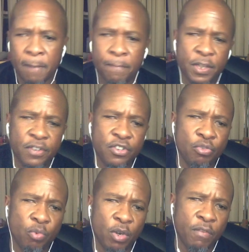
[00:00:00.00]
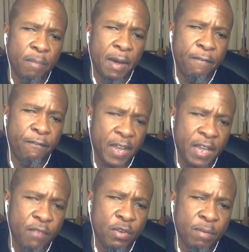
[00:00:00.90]
This is one of my
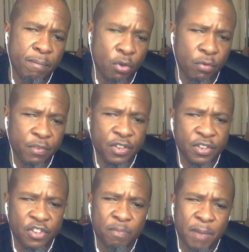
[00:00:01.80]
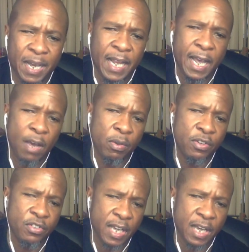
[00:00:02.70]
favorite movies, and despite how it
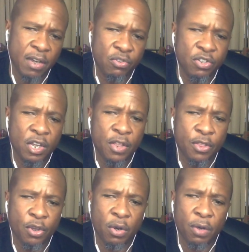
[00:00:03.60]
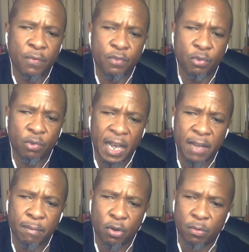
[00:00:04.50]
sounds, there are a few
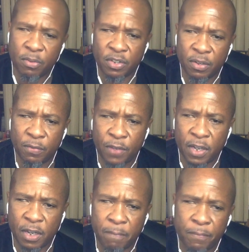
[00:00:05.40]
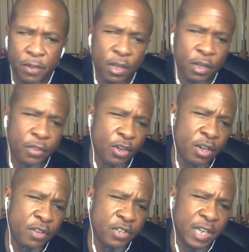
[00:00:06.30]
light moments in the film
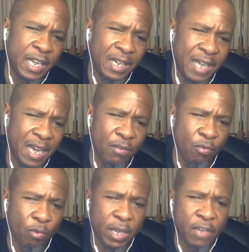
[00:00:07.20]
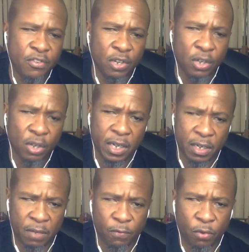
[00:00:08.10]
there's a lot of ways to look
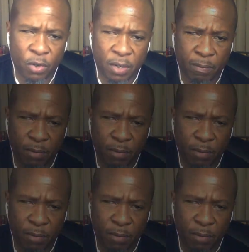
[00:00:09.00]
at the 400